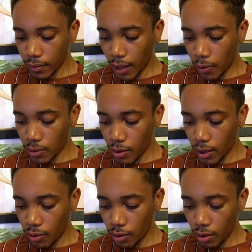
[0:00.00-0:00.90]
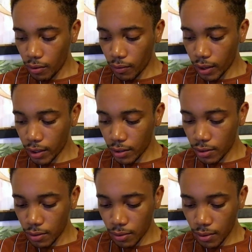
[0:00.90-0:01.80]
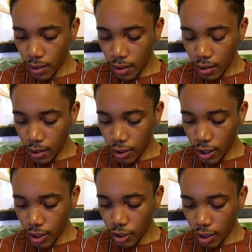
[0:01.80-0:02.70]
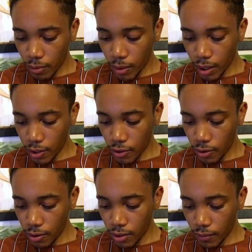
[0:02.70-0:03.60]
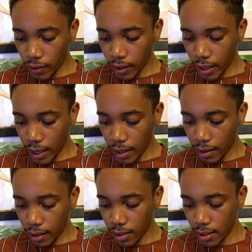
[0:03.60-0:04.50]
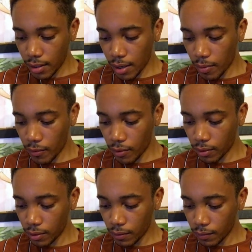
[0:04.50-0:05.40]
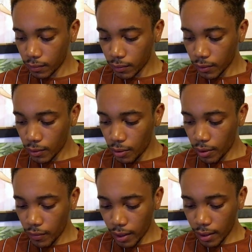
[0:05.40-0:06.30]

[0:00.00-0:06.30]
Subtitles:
I was looking all over into the churchyard when I saw something that I had not seen there before, or if